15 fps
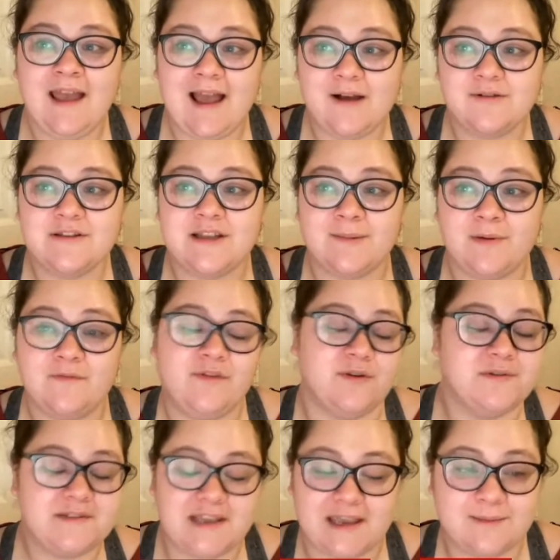how some of
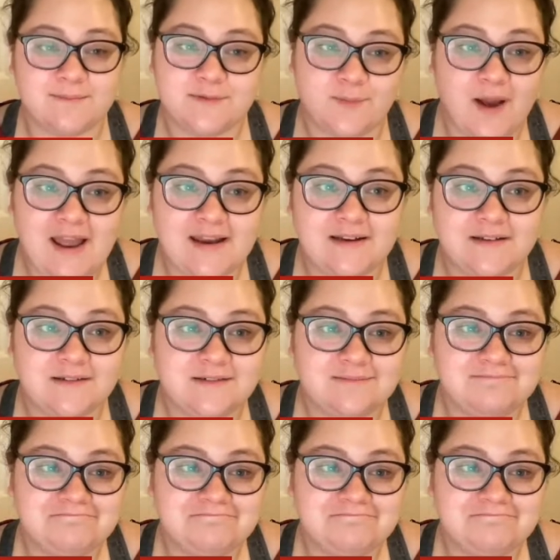those games went.